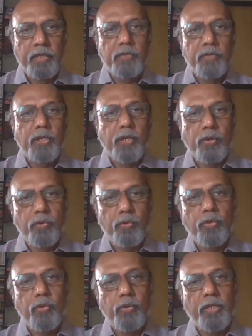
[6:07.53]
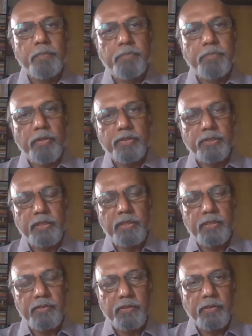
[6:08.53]
Now, the QQE
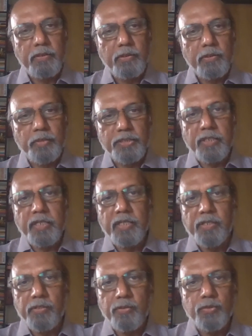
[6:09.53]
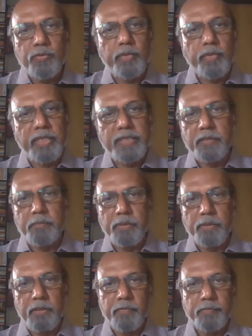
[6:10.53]
policy, which it introduced, was very
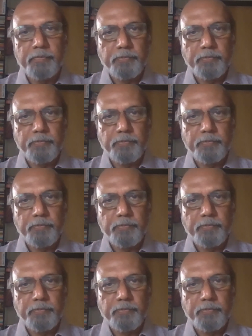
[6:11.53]
simple.